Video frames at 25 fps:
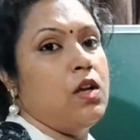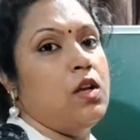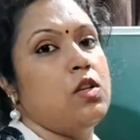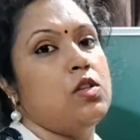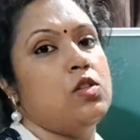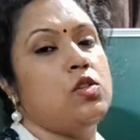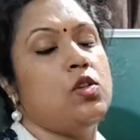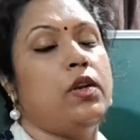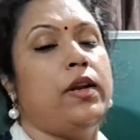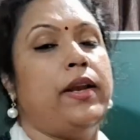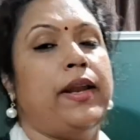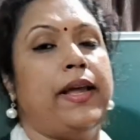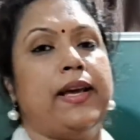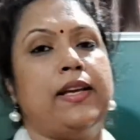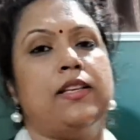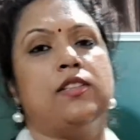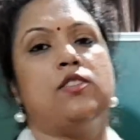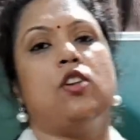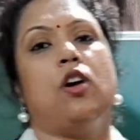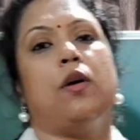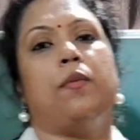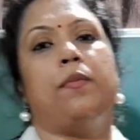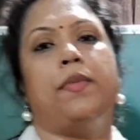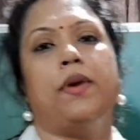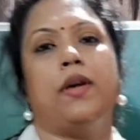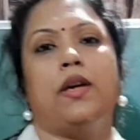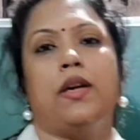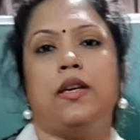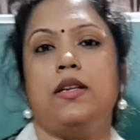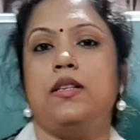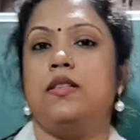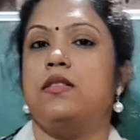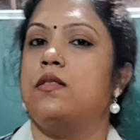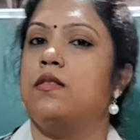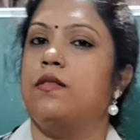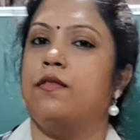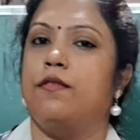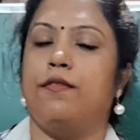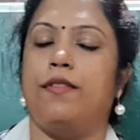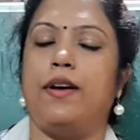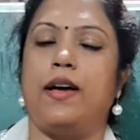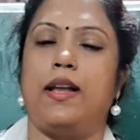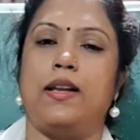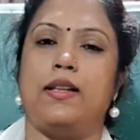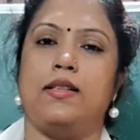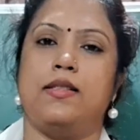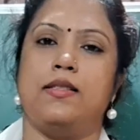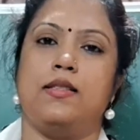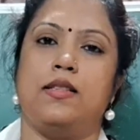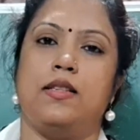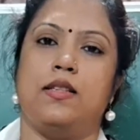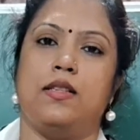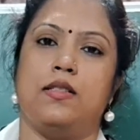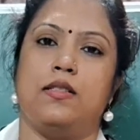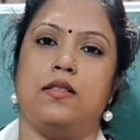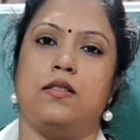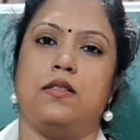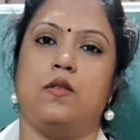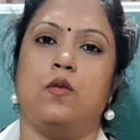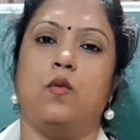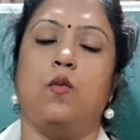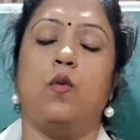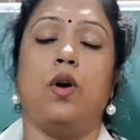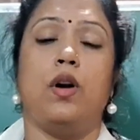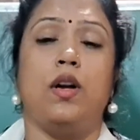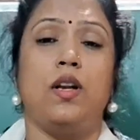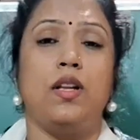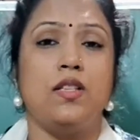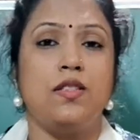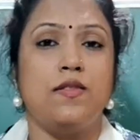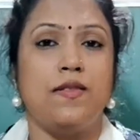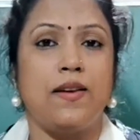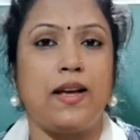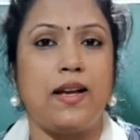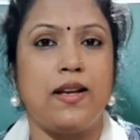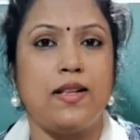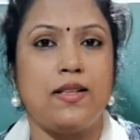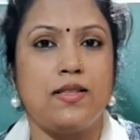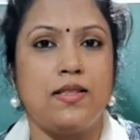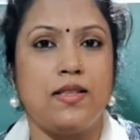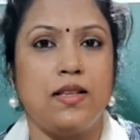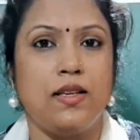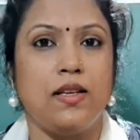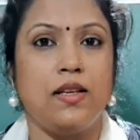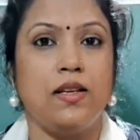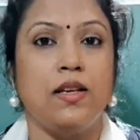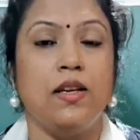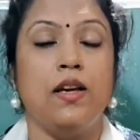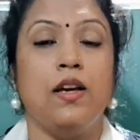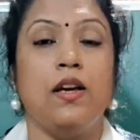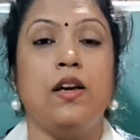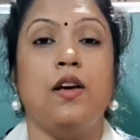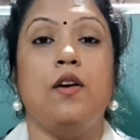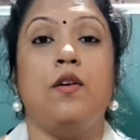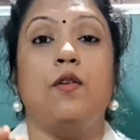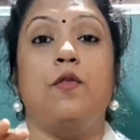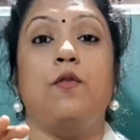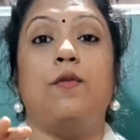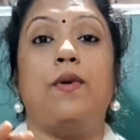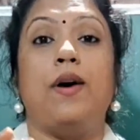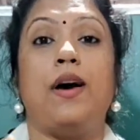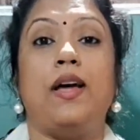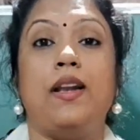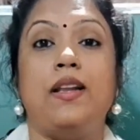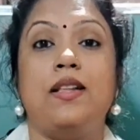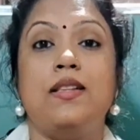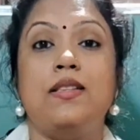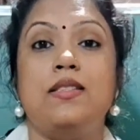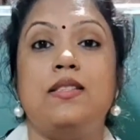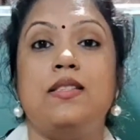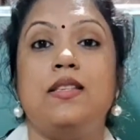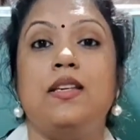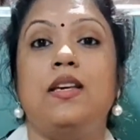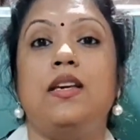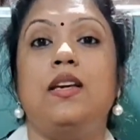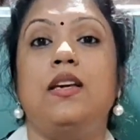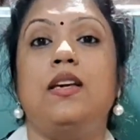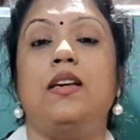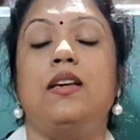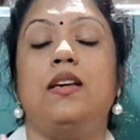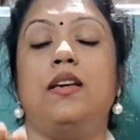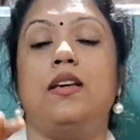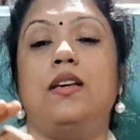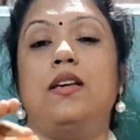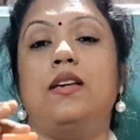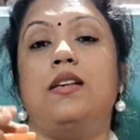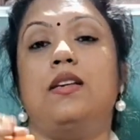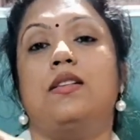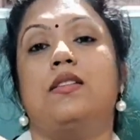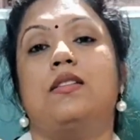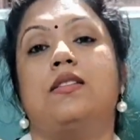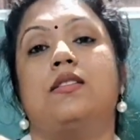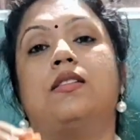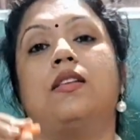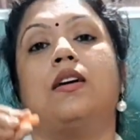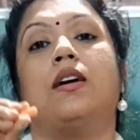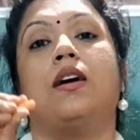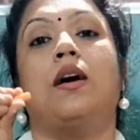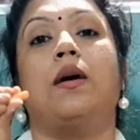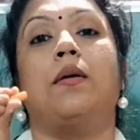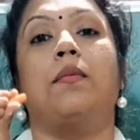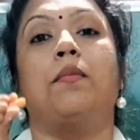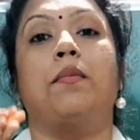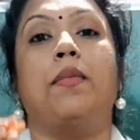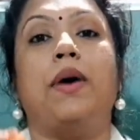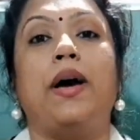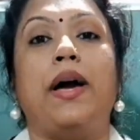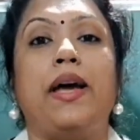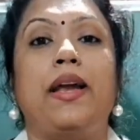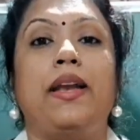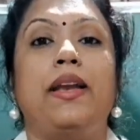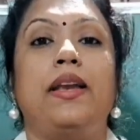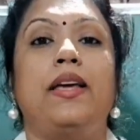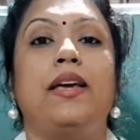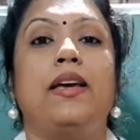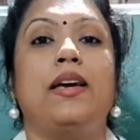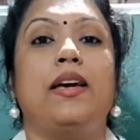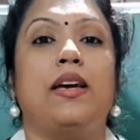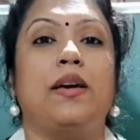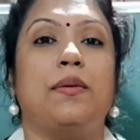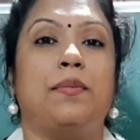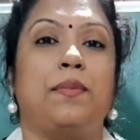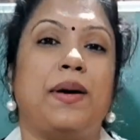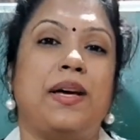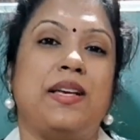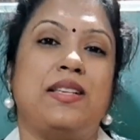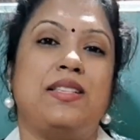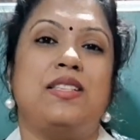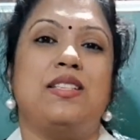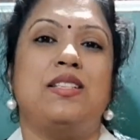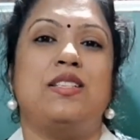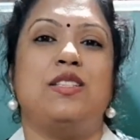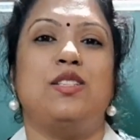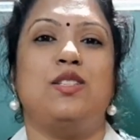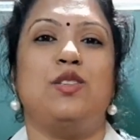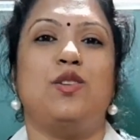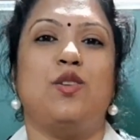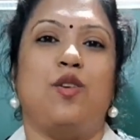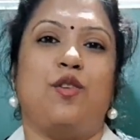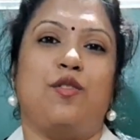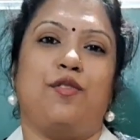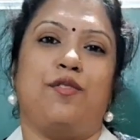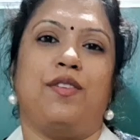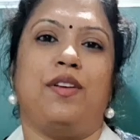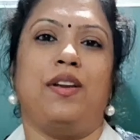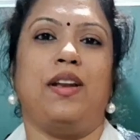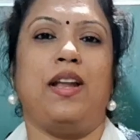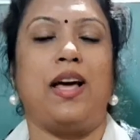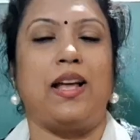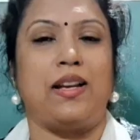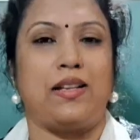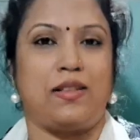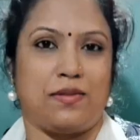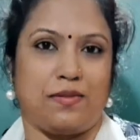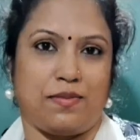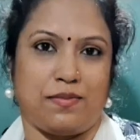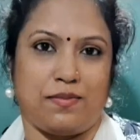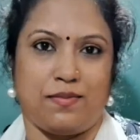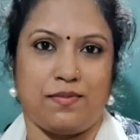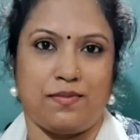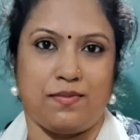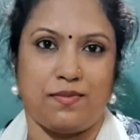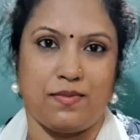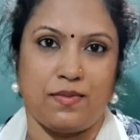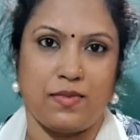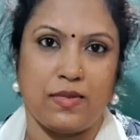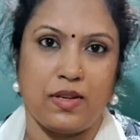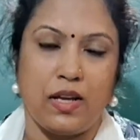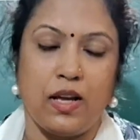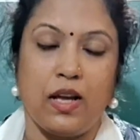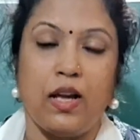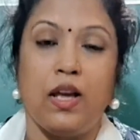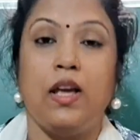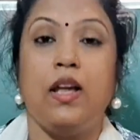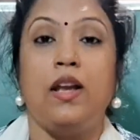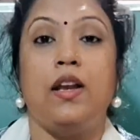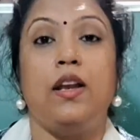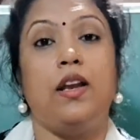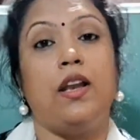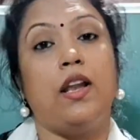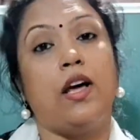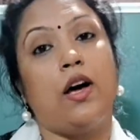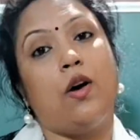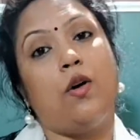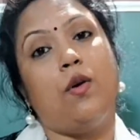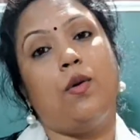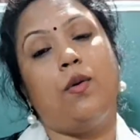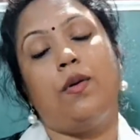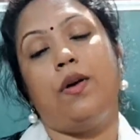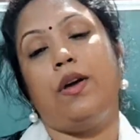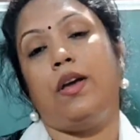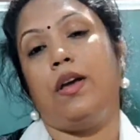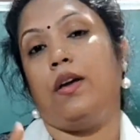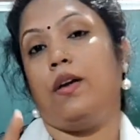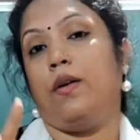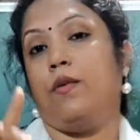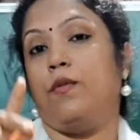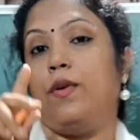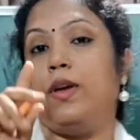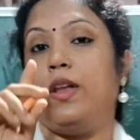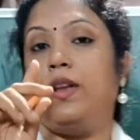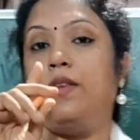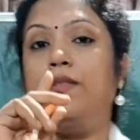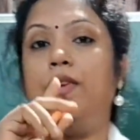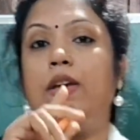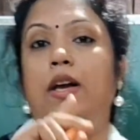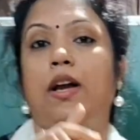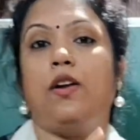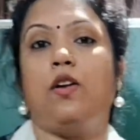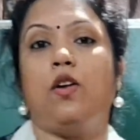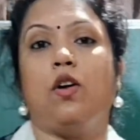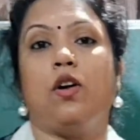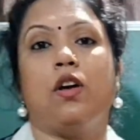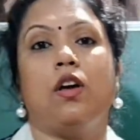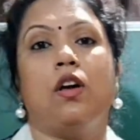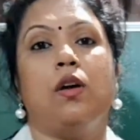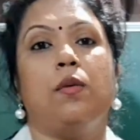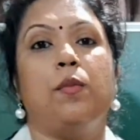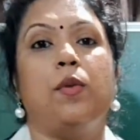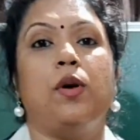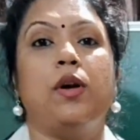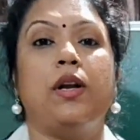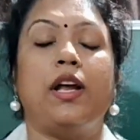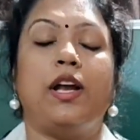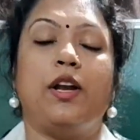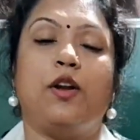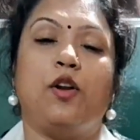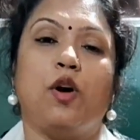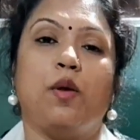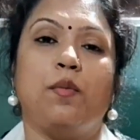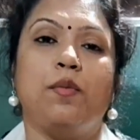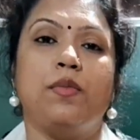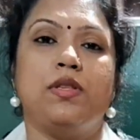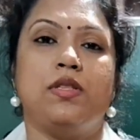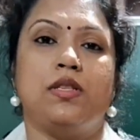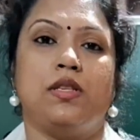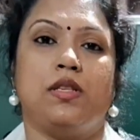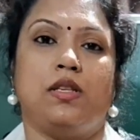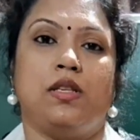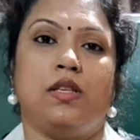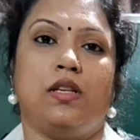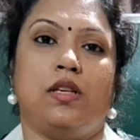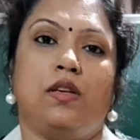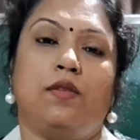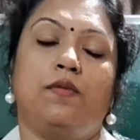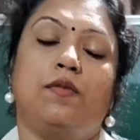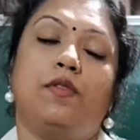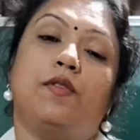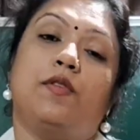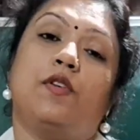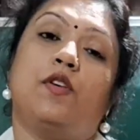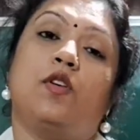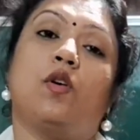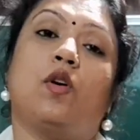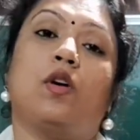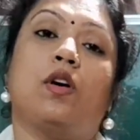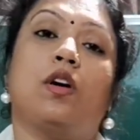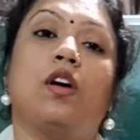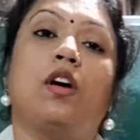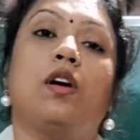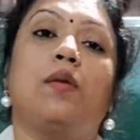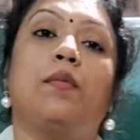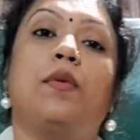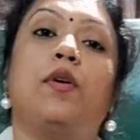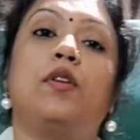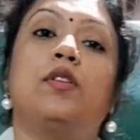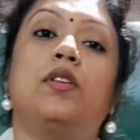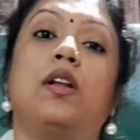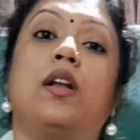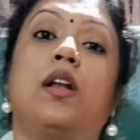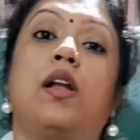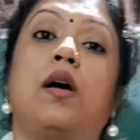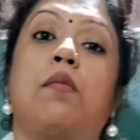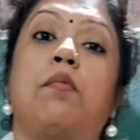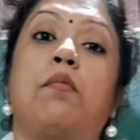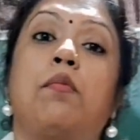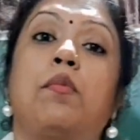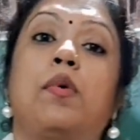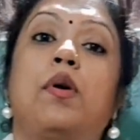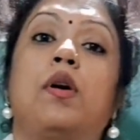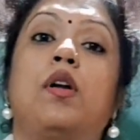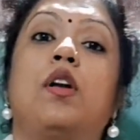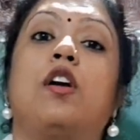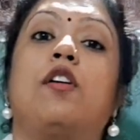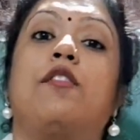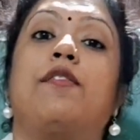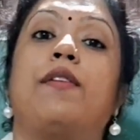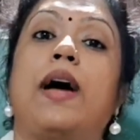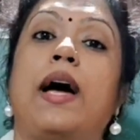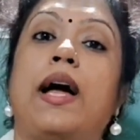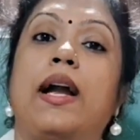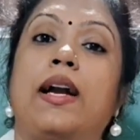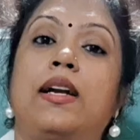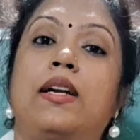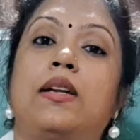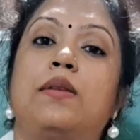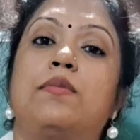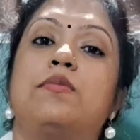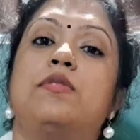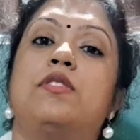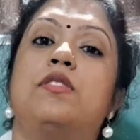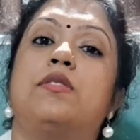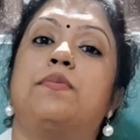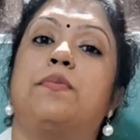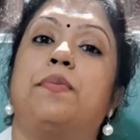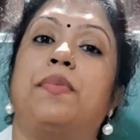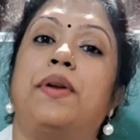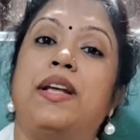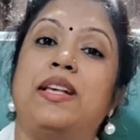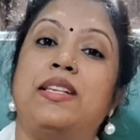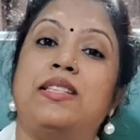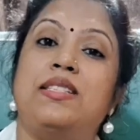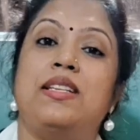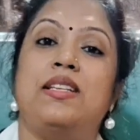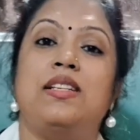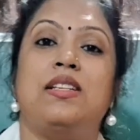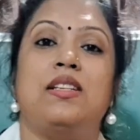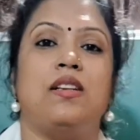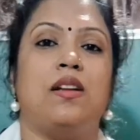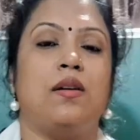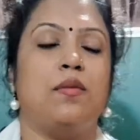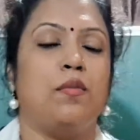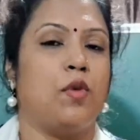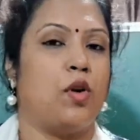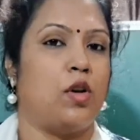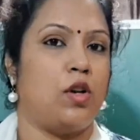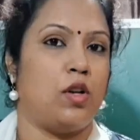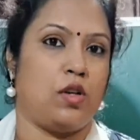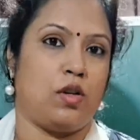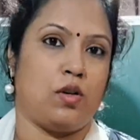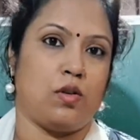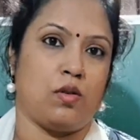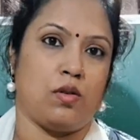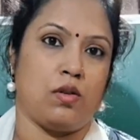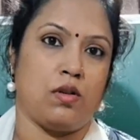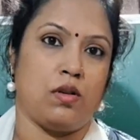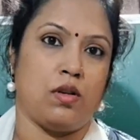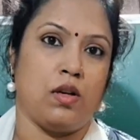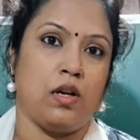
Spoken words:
So, next topic is valencies. What is valency? Valency is the combining capacity of an atom. Now, when we are talking about atomicity, we were talking about the number of atoms present in a molecule.